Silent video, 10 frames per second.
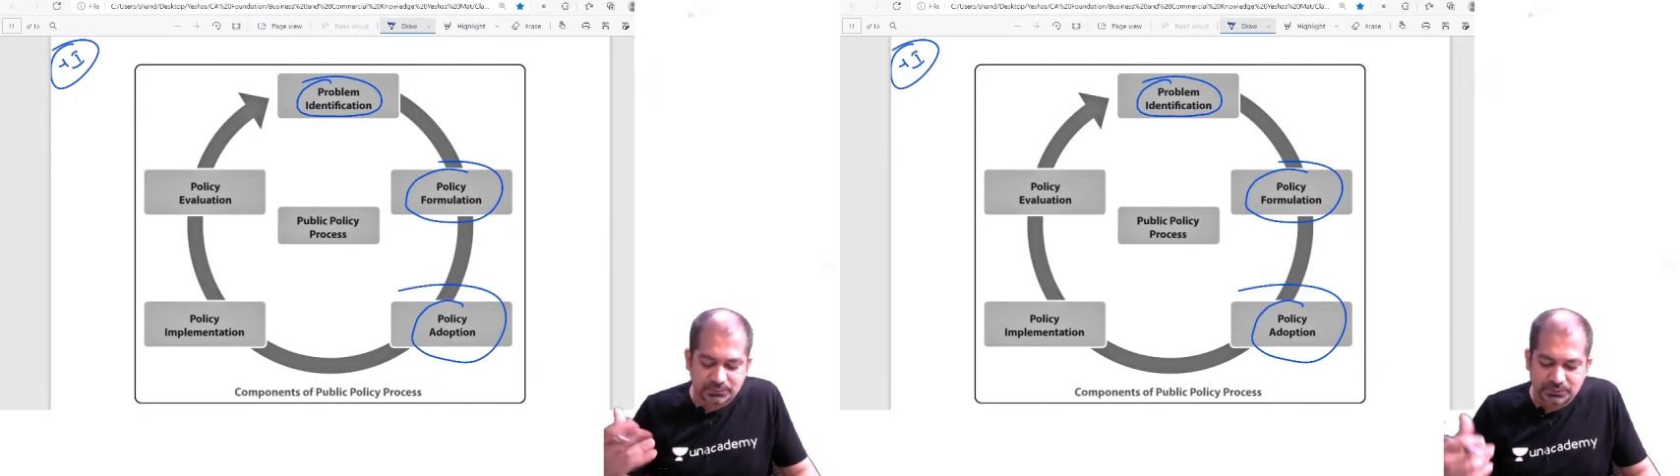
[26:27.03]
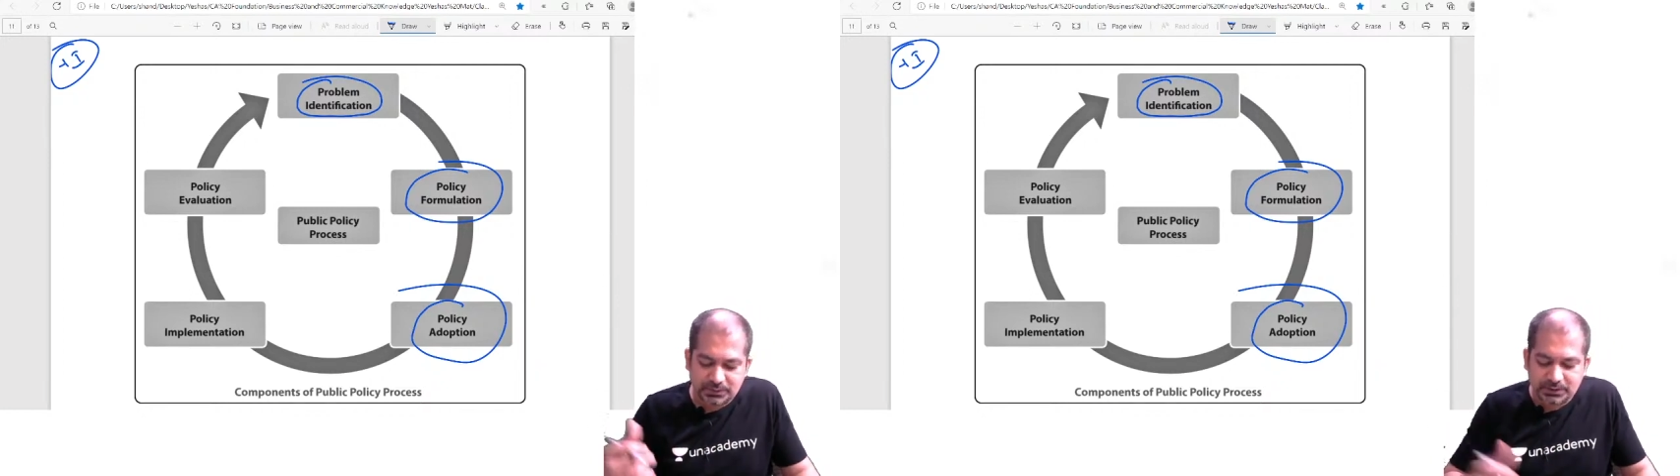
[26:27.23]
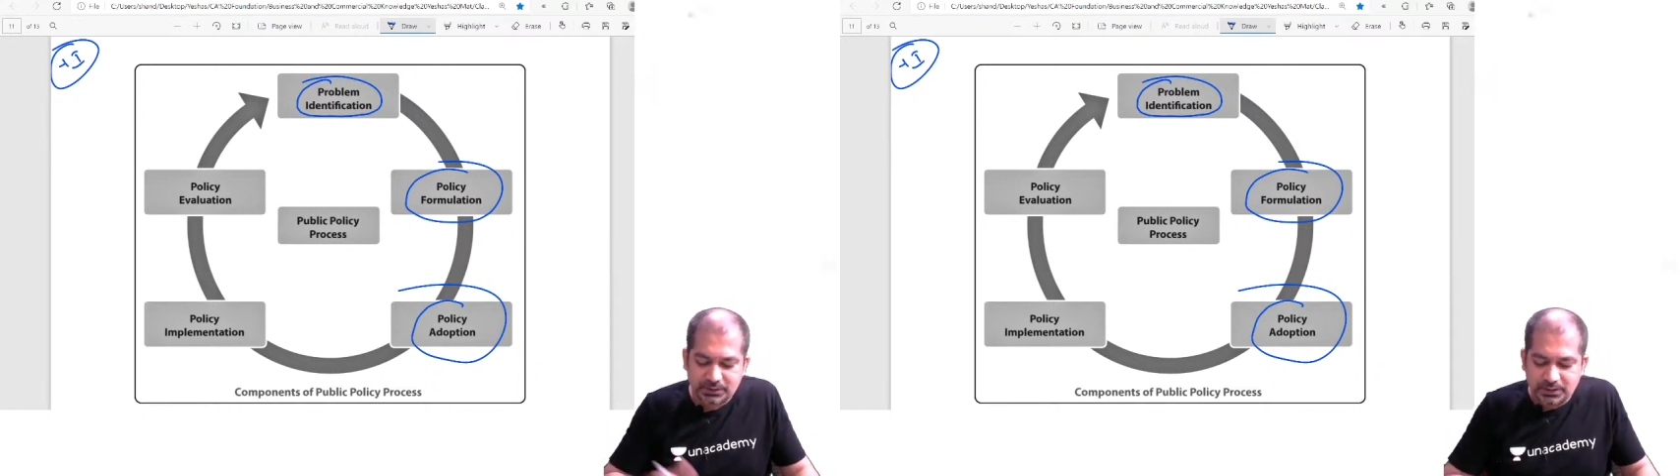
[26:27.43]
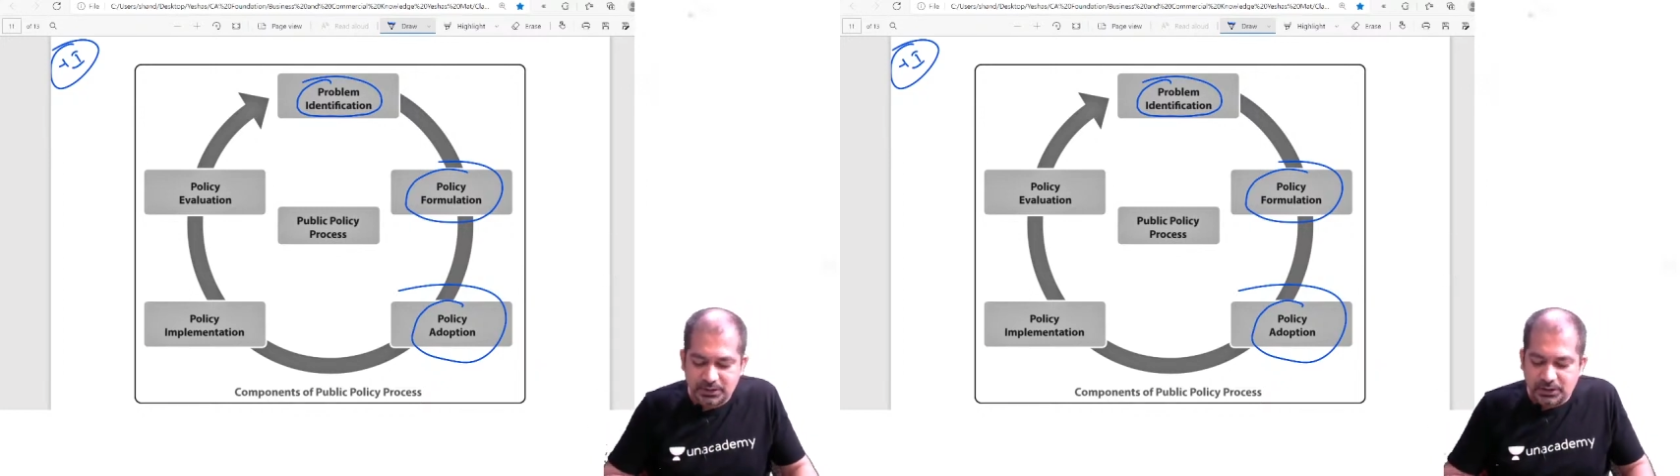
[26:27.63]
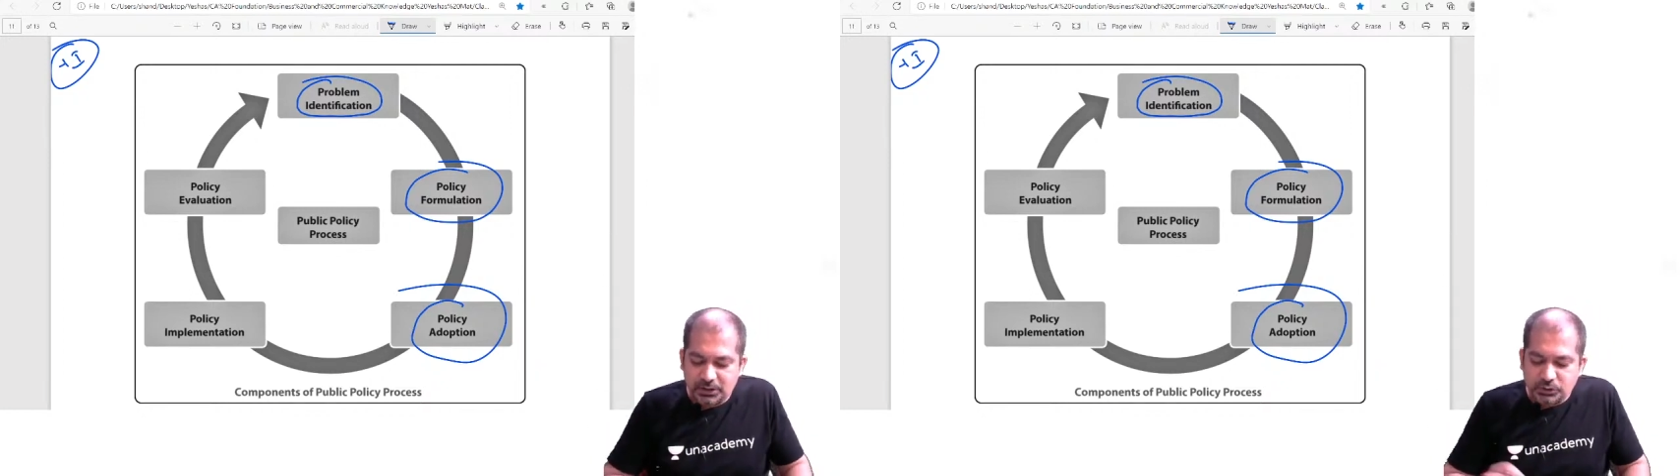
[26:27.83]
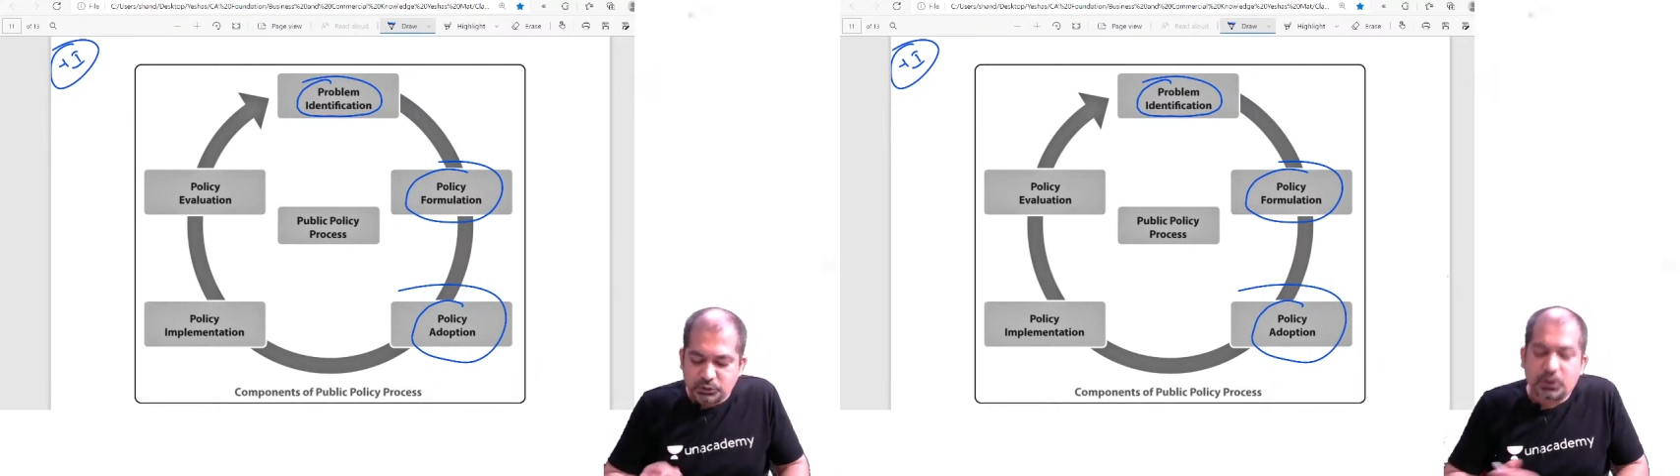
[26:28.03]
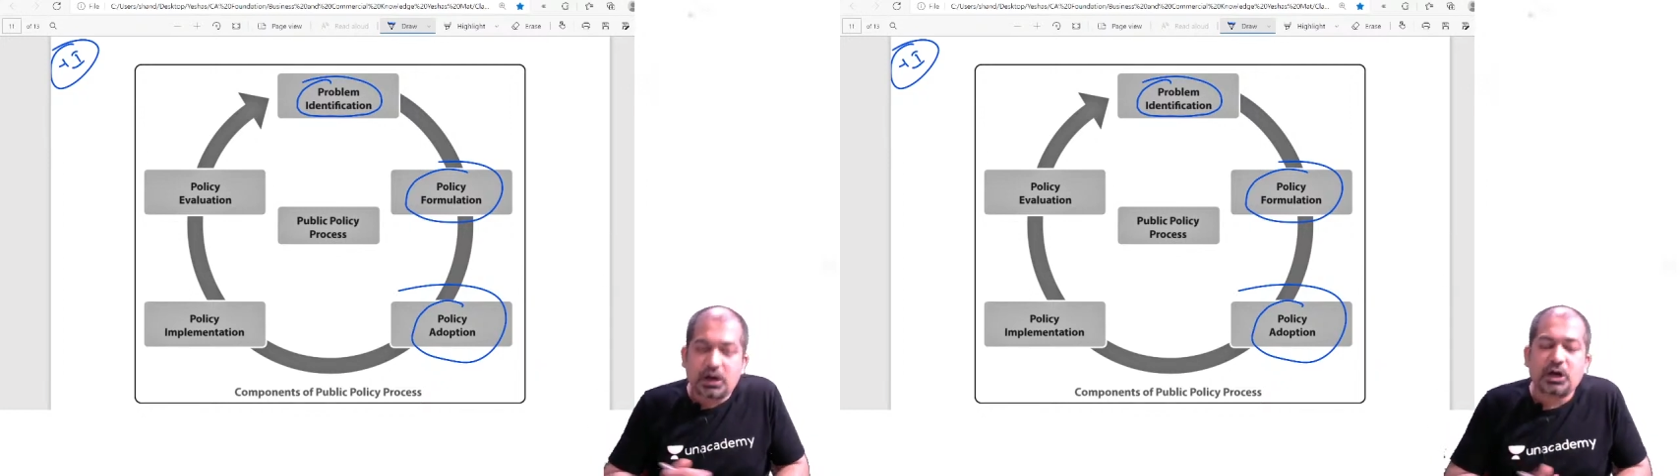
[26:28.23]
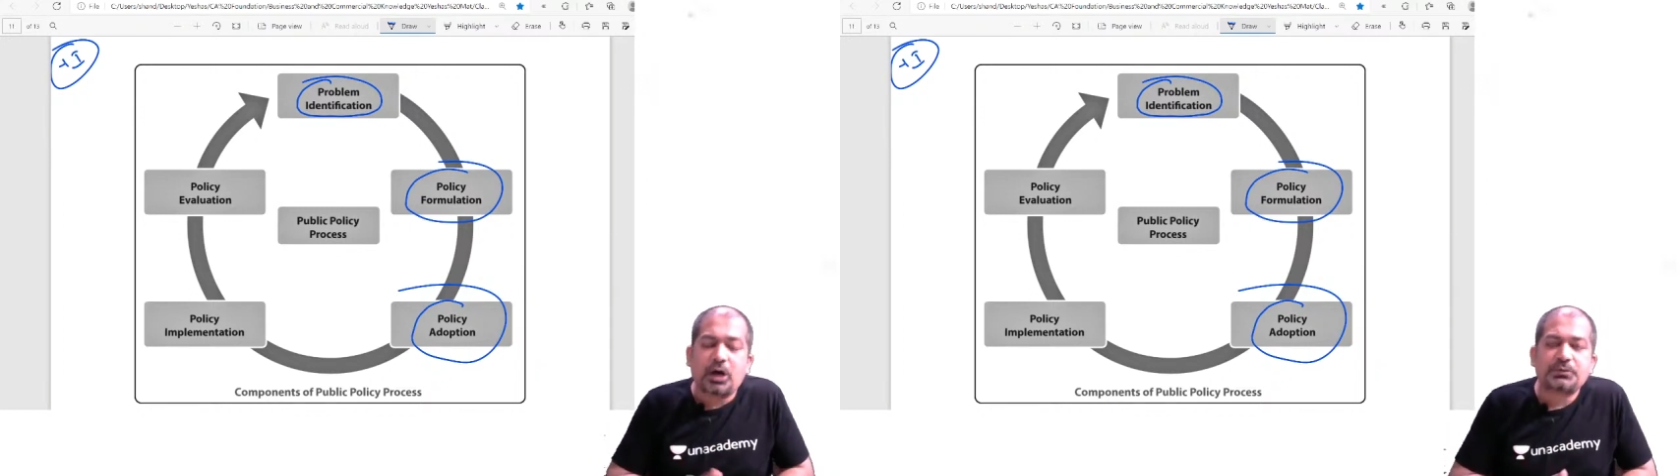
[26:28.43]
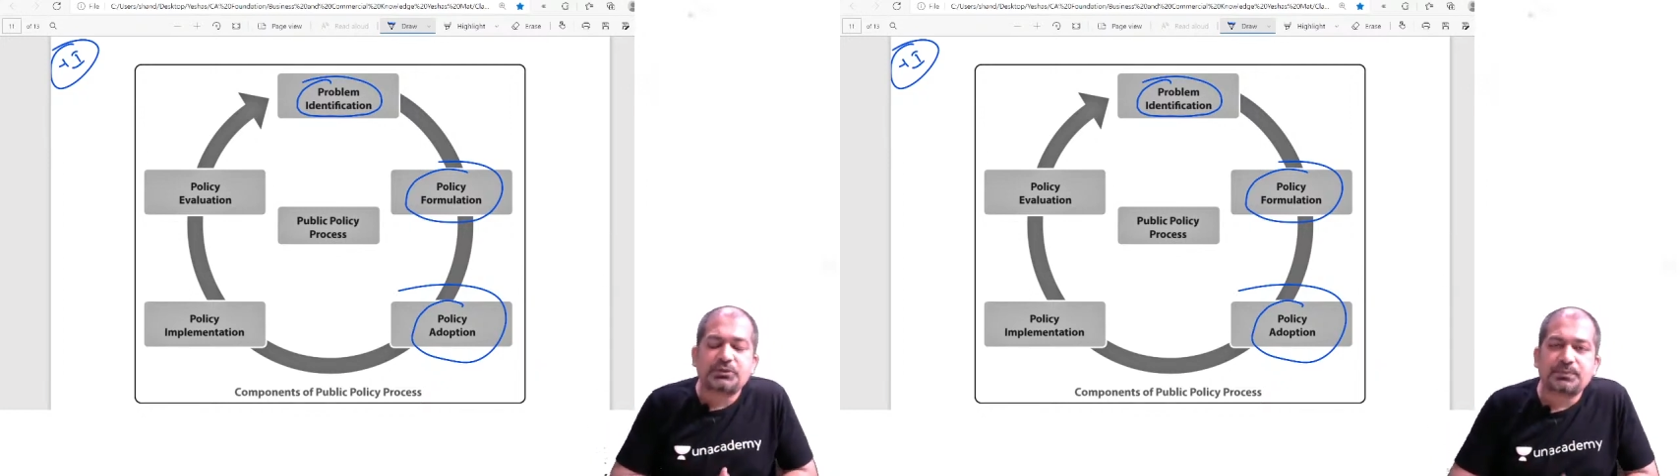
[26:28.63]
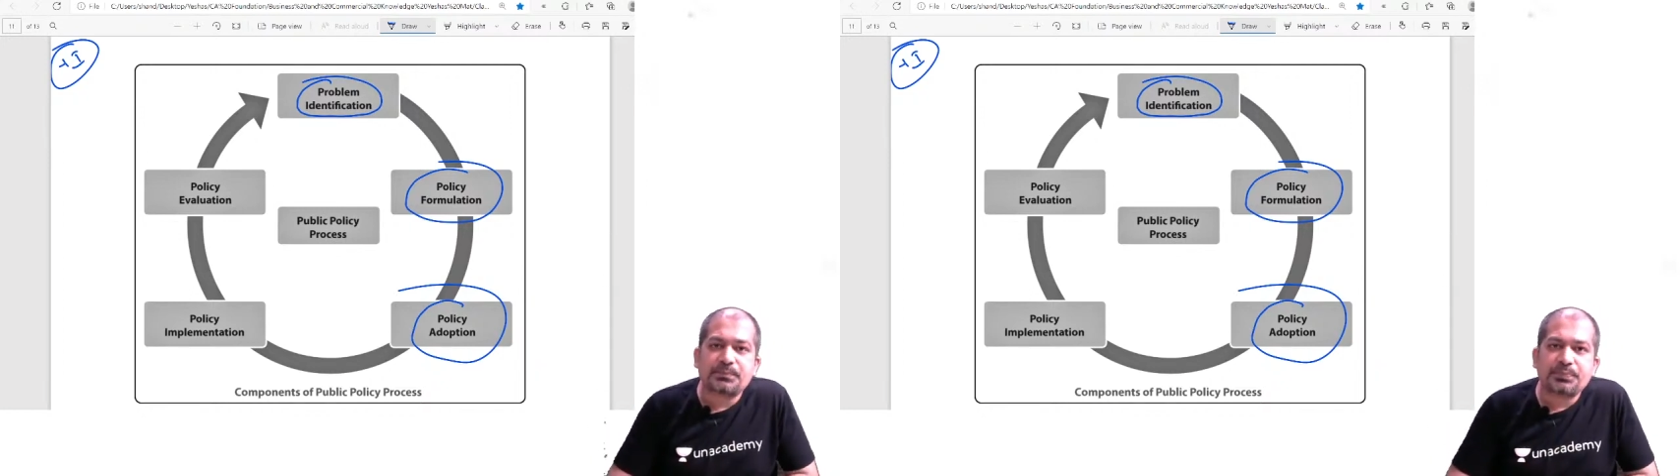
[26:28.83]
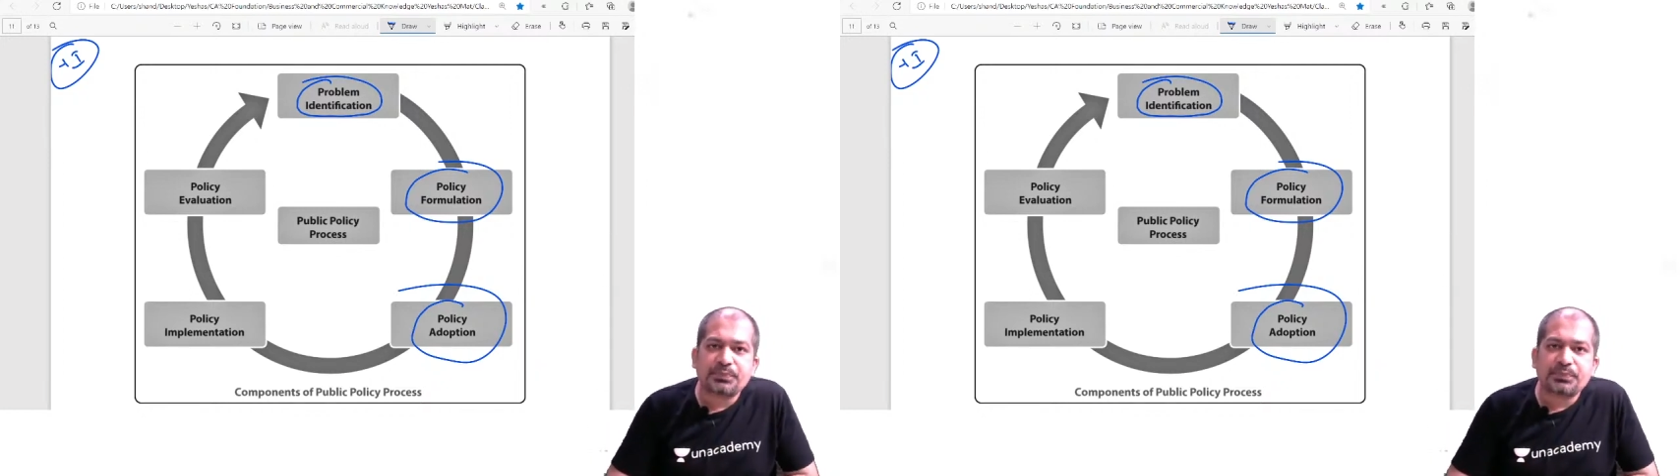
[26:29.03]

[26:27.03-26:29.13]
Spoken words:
All right. So adoption.